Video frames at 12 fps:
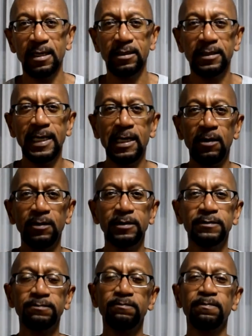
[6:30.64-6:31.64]
Now,
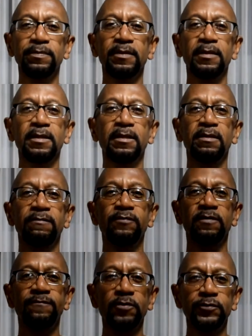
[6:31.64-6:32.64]
for the
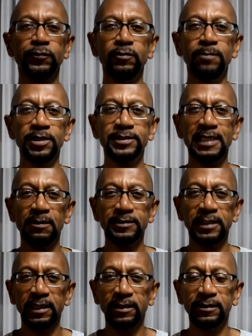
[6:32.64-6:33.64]
first few months I was
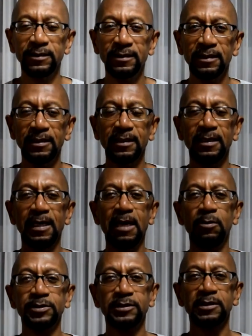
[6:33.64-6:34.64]
here, I
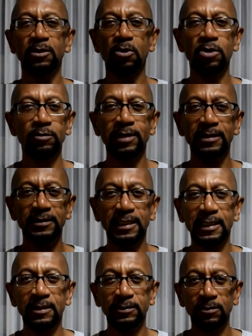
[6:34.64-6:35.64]
was going around
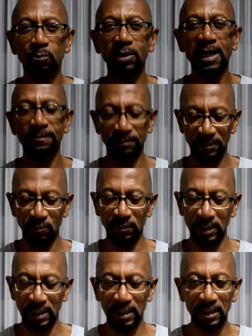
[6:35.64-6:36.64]
town. When I'm
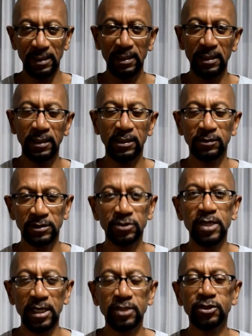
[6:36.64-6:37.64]

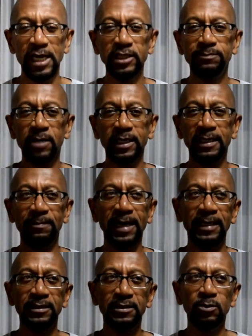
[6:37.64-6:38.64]
to exchange money, I
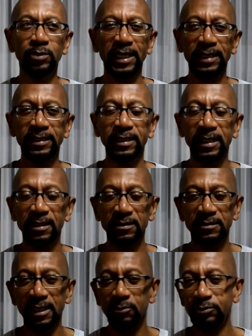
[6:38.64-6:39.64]
might do it in El
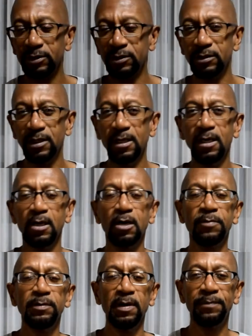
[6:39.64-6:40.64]
Centro,
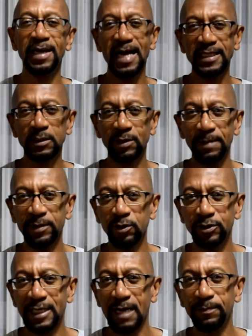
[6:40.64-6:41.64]
Premium Plaza when I'm there
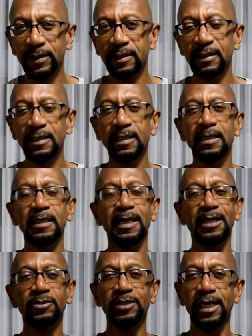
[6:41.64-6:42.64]
shopping. I
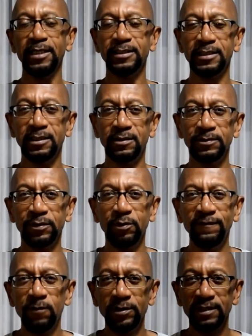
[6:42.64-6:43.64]
change
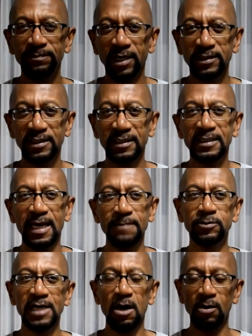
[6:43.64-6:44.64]
$300-400 at a time,
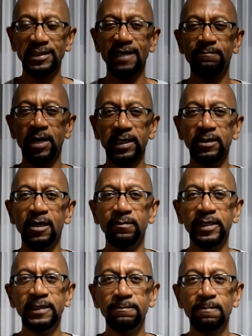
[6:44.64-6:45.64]
so I hold that money on me.